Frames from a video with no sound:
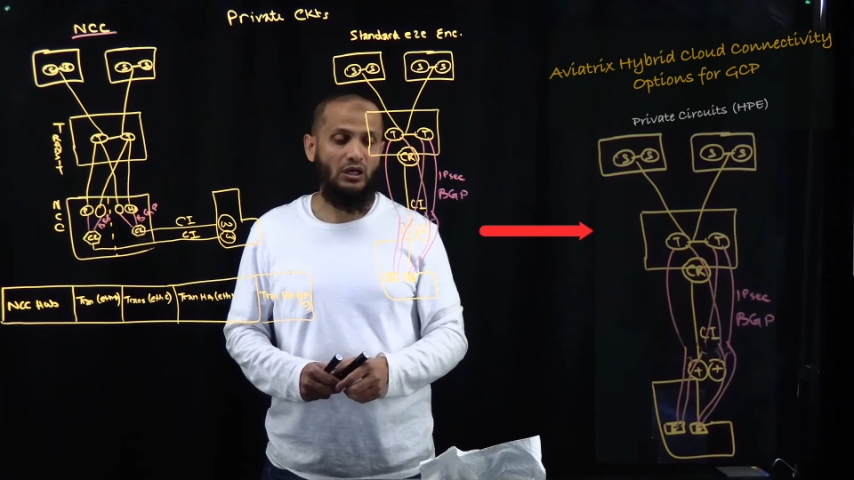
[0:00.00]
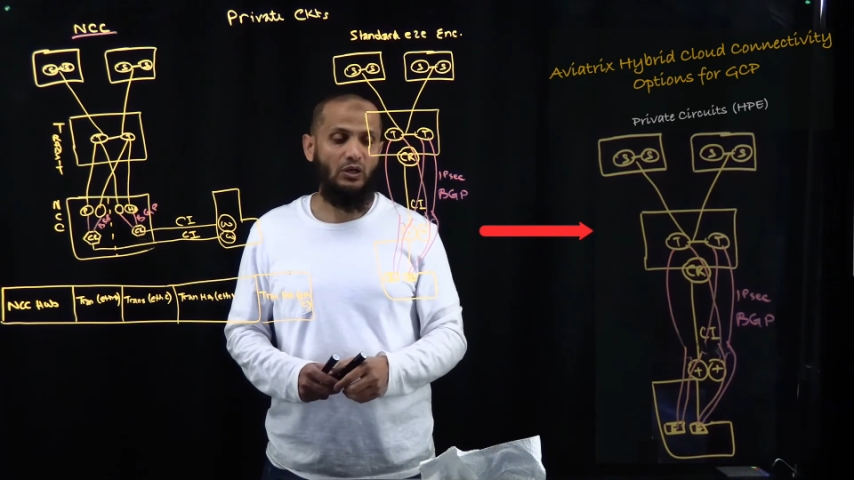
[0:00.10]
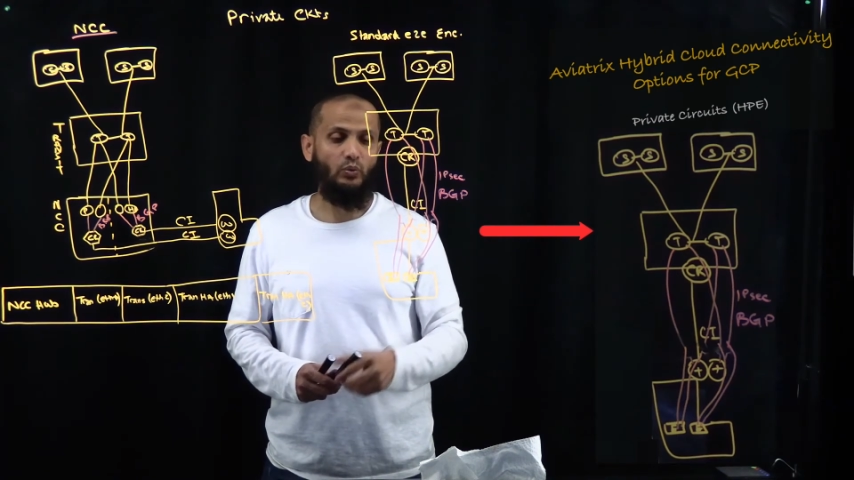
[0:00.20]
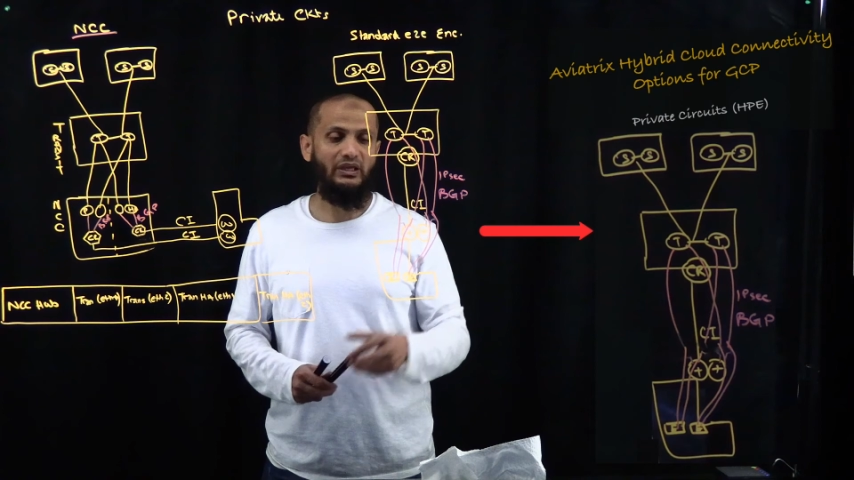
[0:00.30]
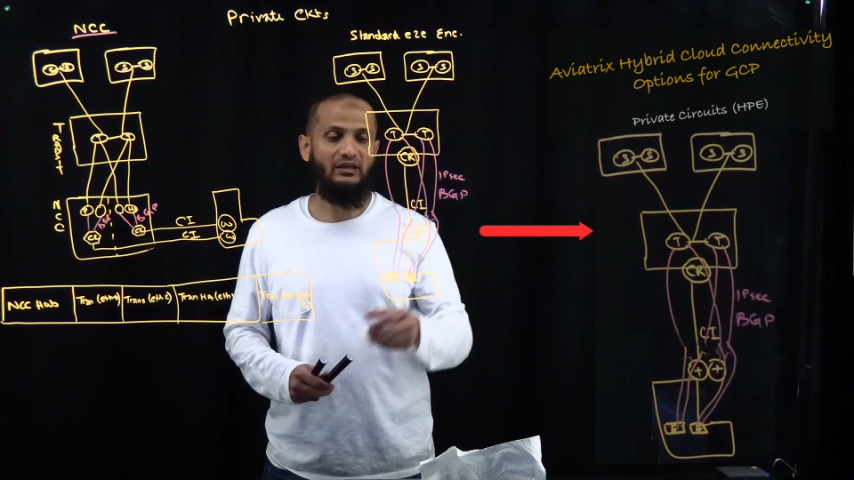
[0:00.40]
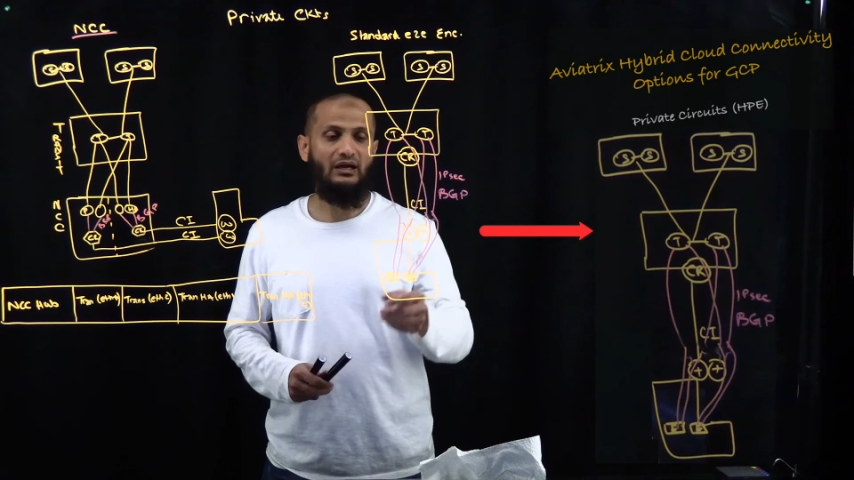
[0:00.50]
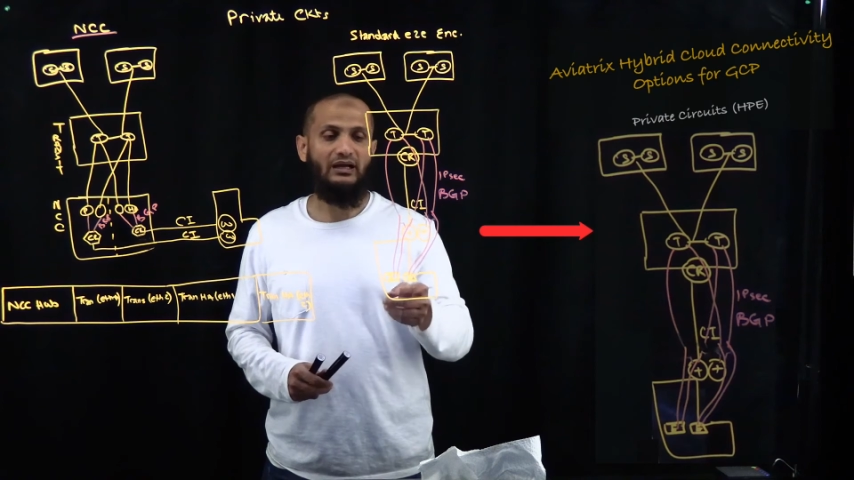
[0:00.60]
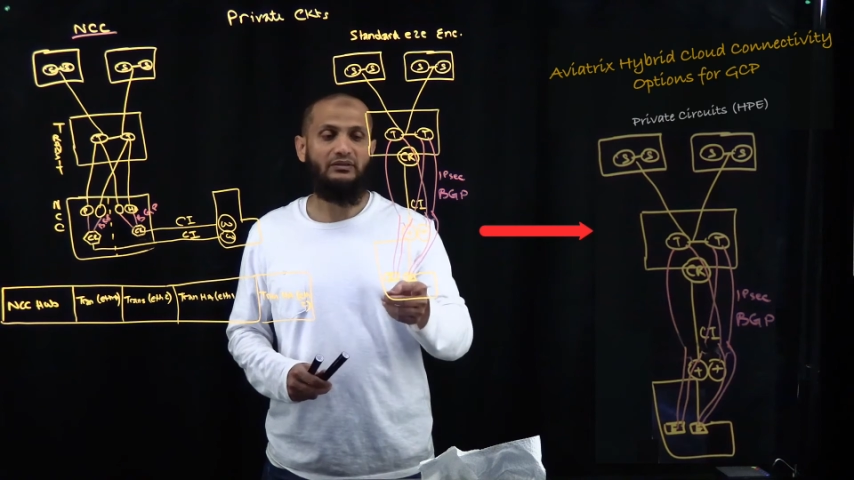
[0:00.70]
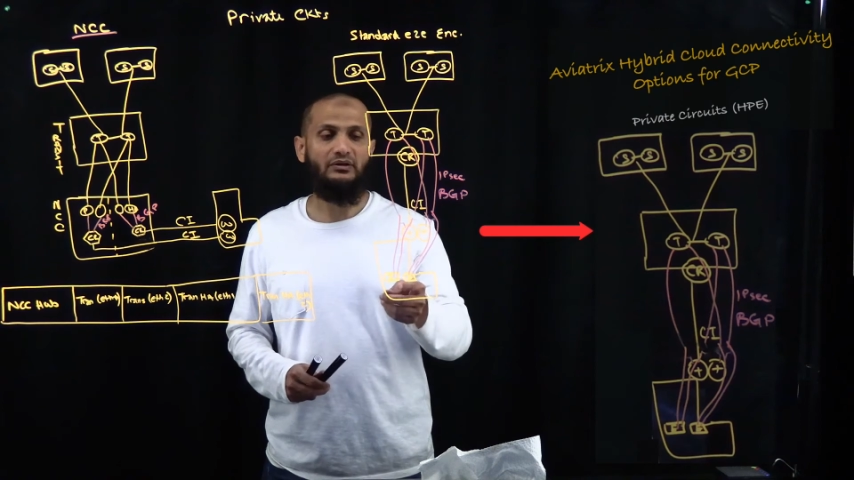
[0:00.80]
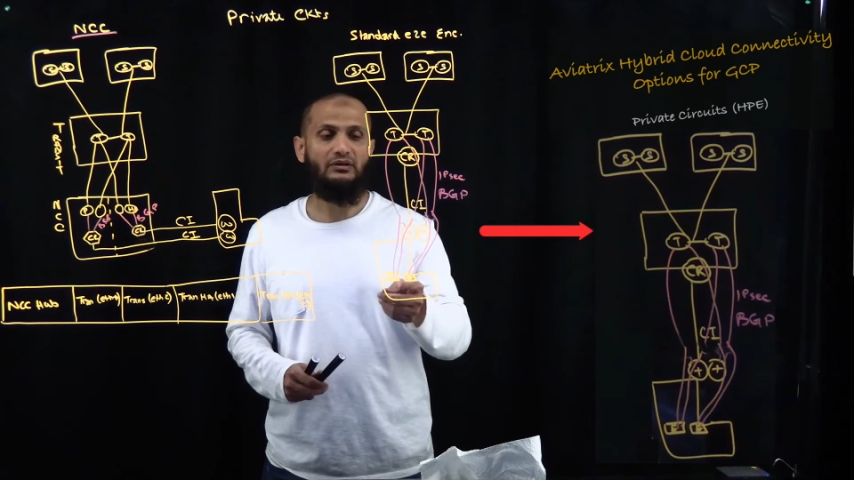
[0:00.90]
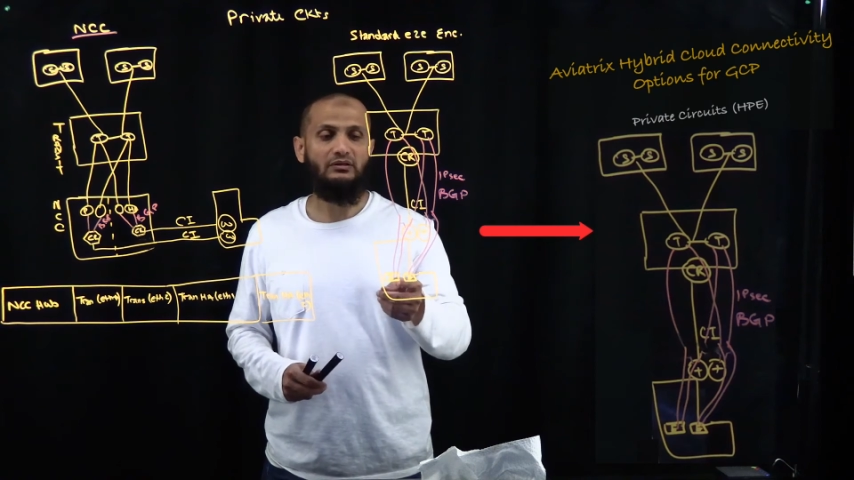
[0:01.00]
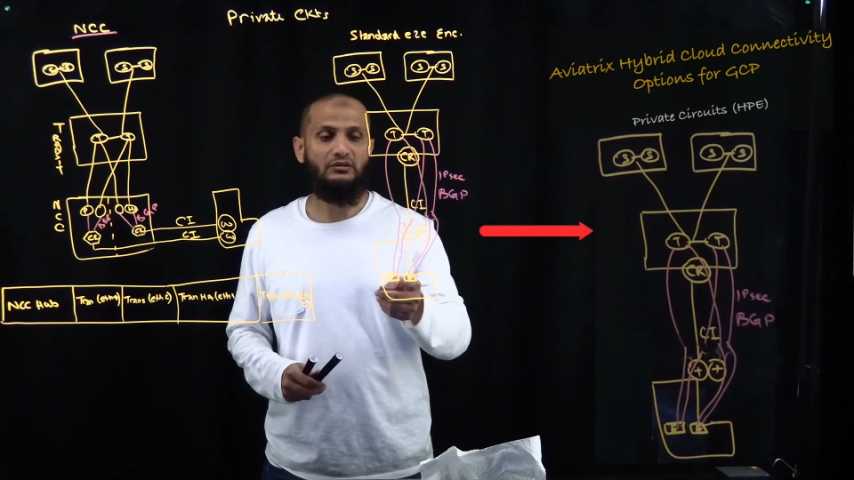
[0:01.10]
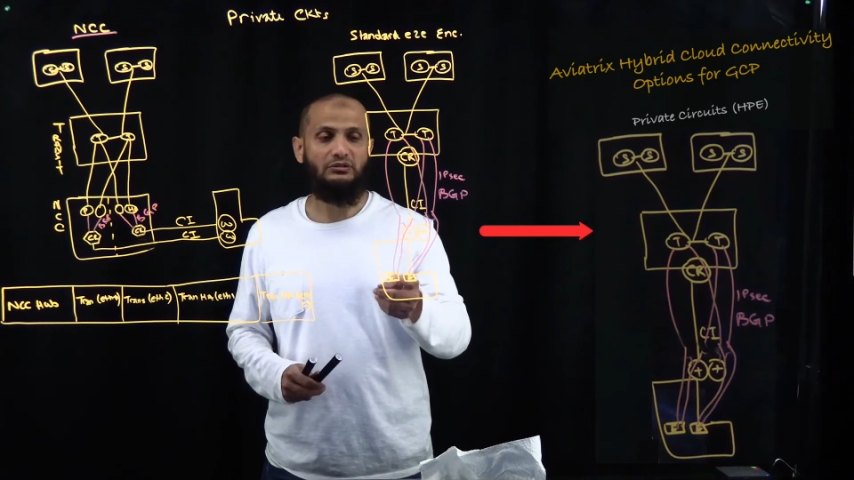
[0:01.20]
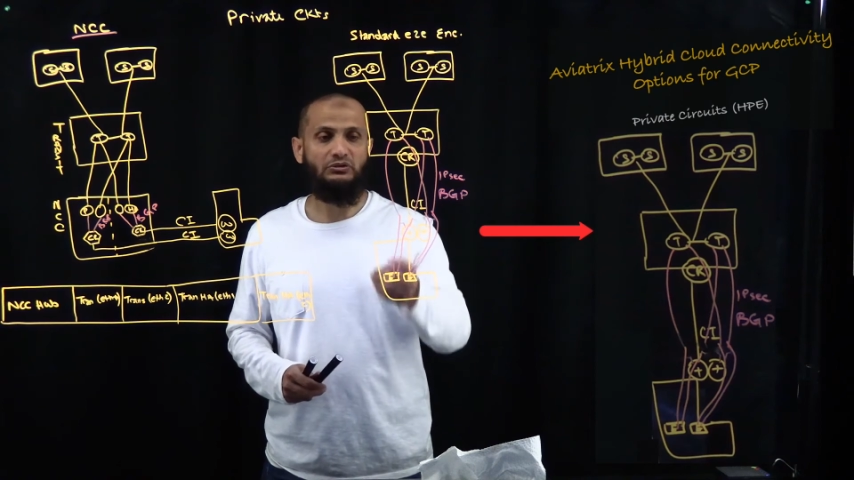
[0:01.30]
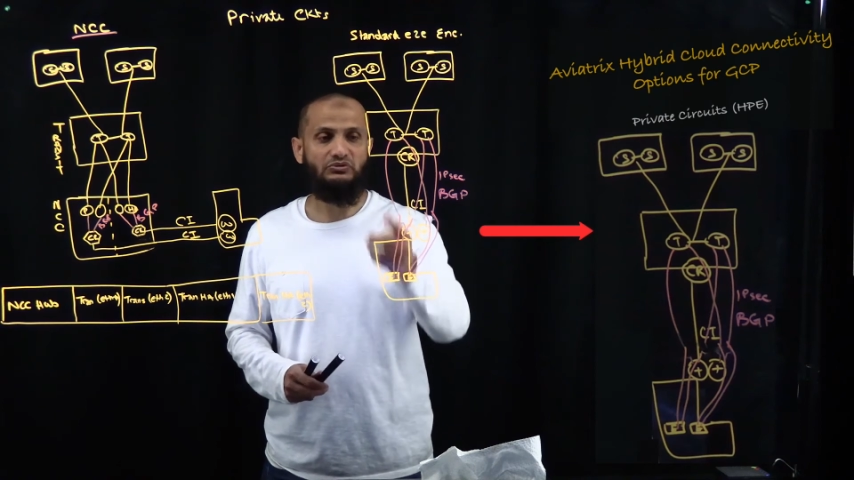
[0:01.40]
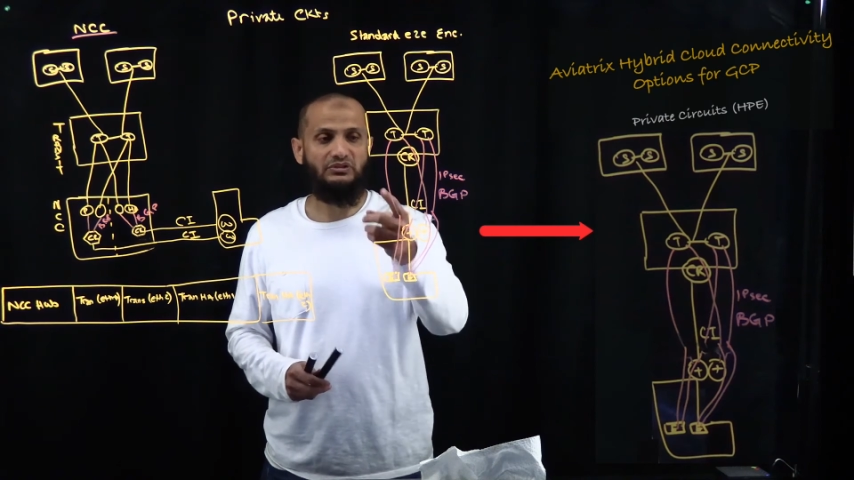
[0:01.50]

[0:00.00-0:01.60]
we can either use